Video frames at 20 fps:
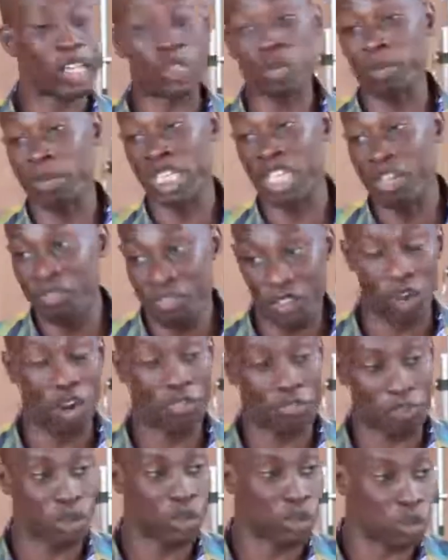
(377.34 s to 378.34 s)
It will be
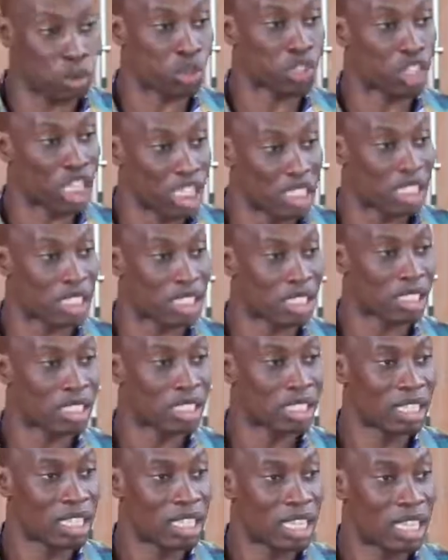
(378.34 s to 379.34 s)
difficult for you to change
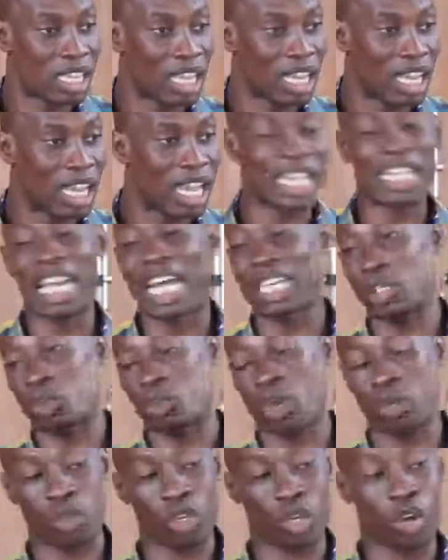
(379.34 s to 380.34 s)
it. And that
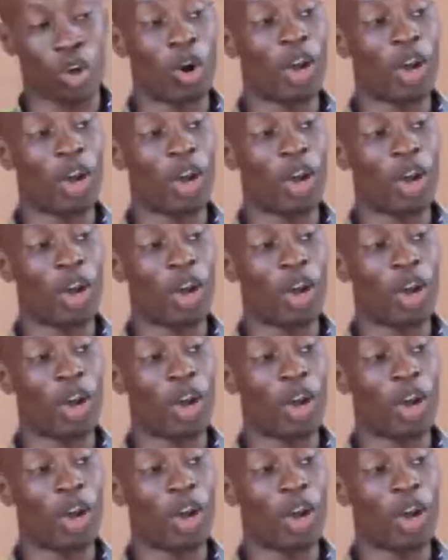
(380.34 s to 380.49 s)
is what we